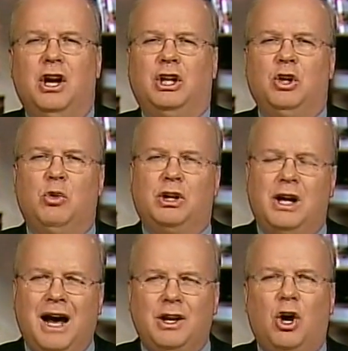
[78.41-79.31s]
You would
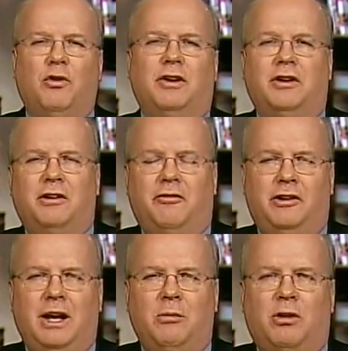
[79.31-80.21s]
not know that the
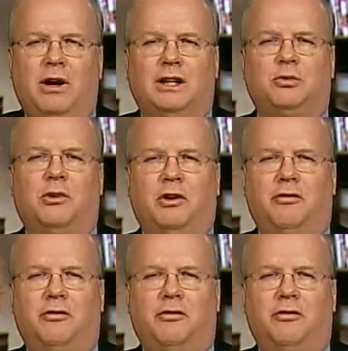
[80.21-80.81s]
Democrats were the